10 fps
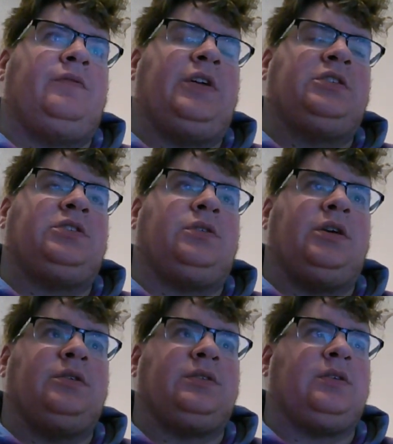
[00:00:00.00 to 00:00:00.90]
facial
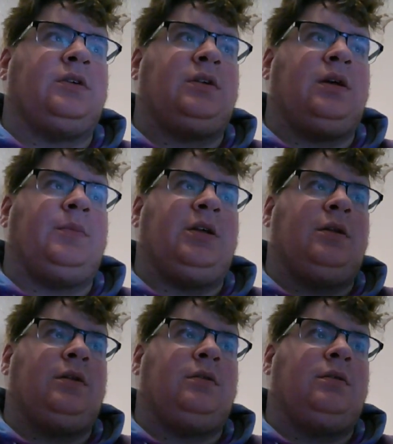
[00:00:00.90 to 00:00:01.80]
hair started coming
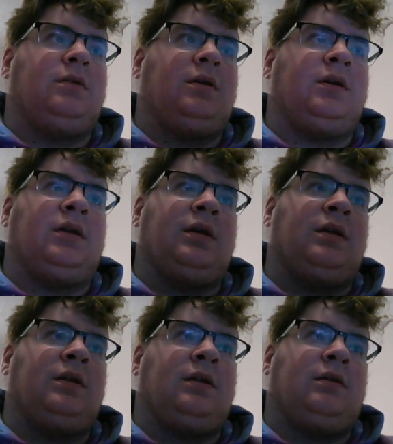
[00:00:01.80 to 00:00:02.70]
in
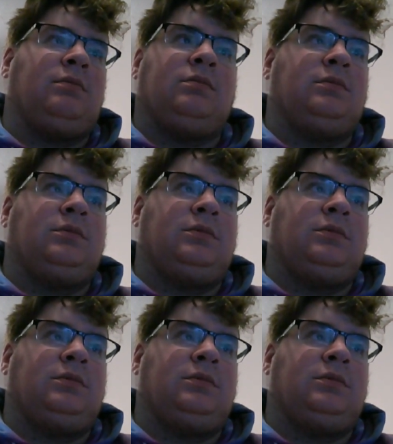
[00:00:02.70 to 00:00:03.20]
again,